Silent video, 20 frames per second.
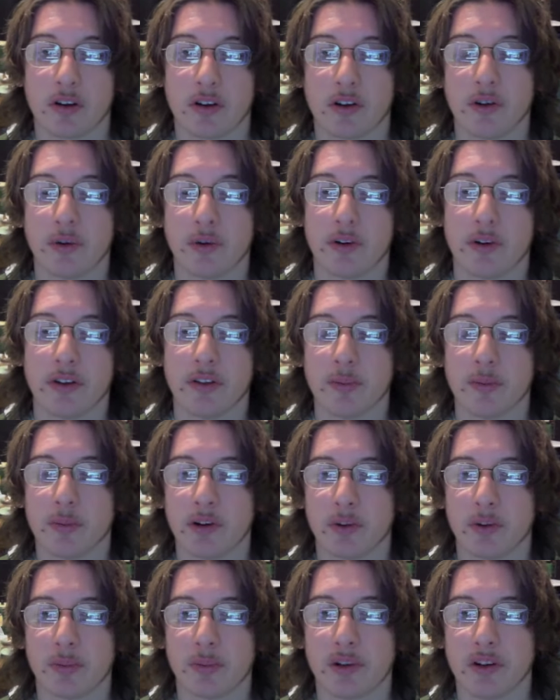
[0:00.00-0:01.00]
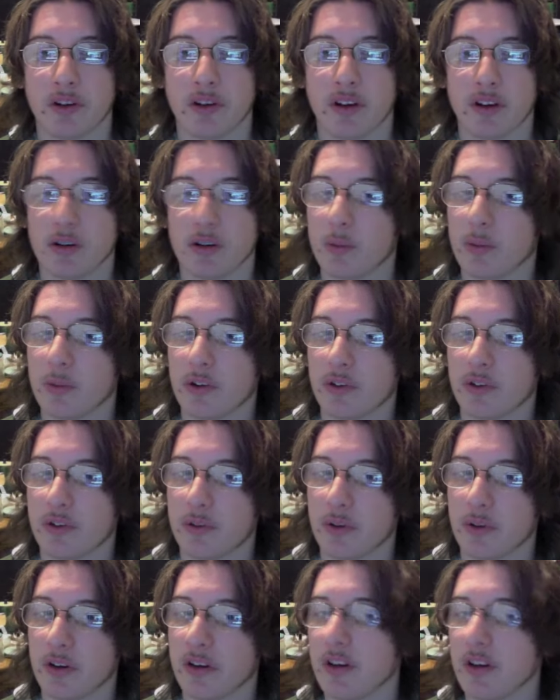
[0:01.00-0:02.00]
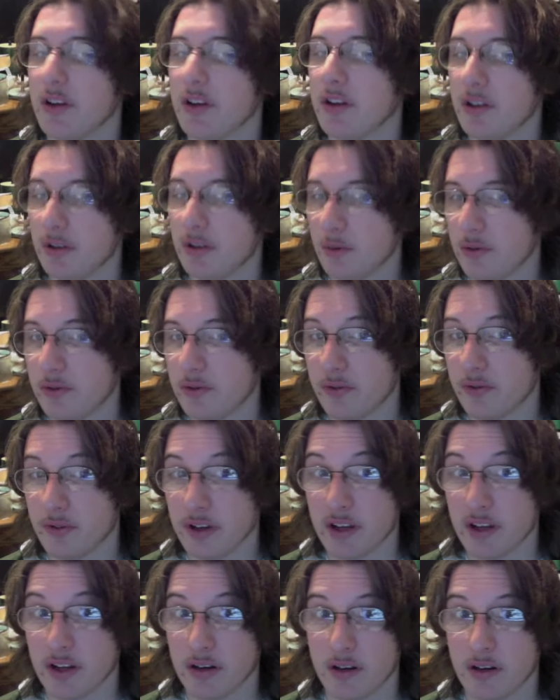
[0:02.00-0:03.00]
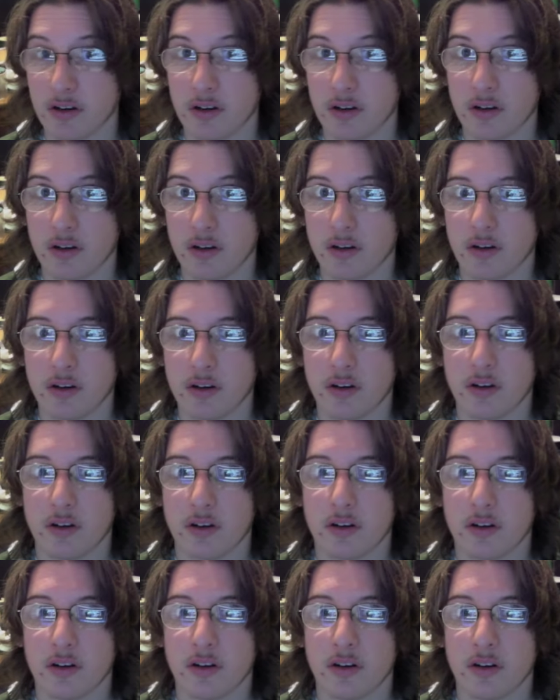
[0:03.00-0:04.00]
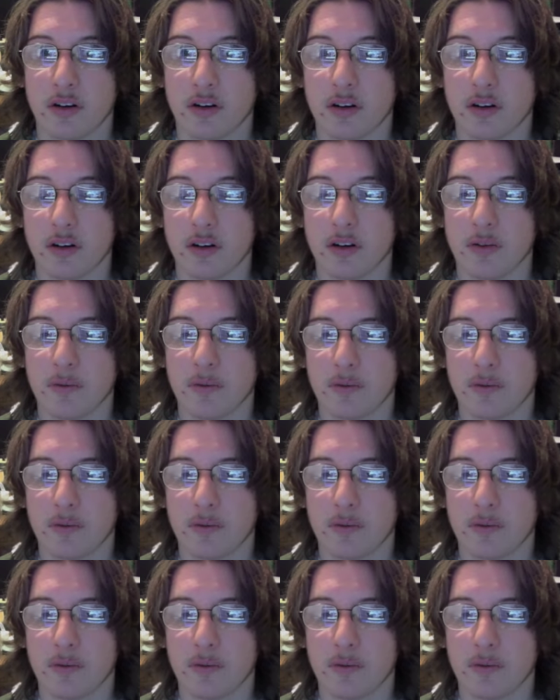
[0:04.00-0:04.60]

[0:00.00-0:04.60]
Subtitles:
Conan the Barbarian, and I'm also a huge fan of all